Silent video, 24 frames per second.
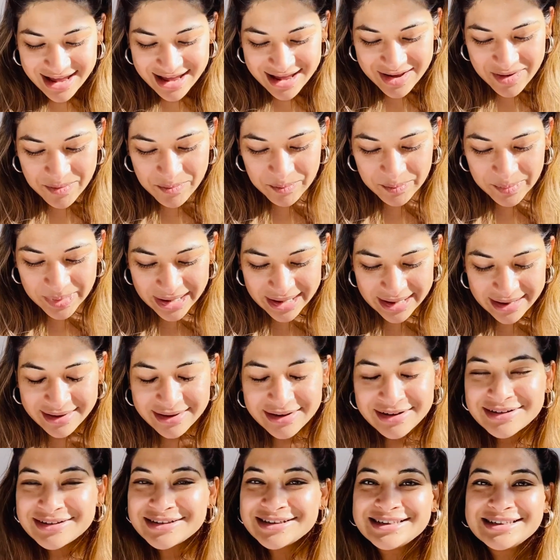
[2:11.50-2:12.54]
my
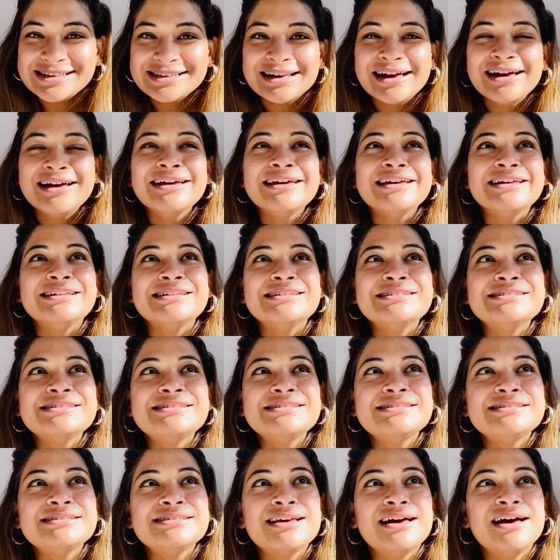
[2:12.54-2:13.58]
earth
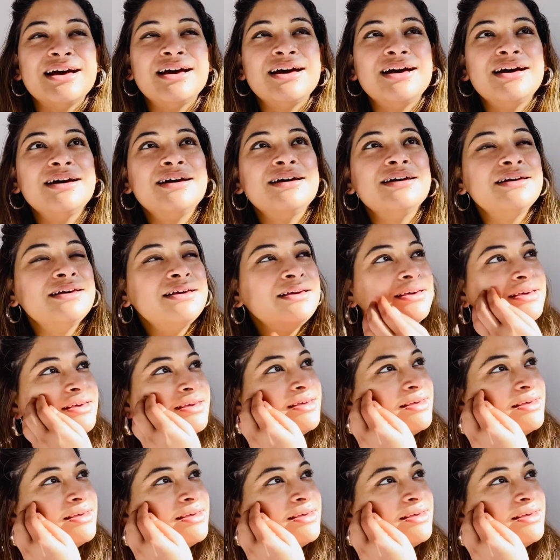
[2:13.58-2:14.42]
signs, I'm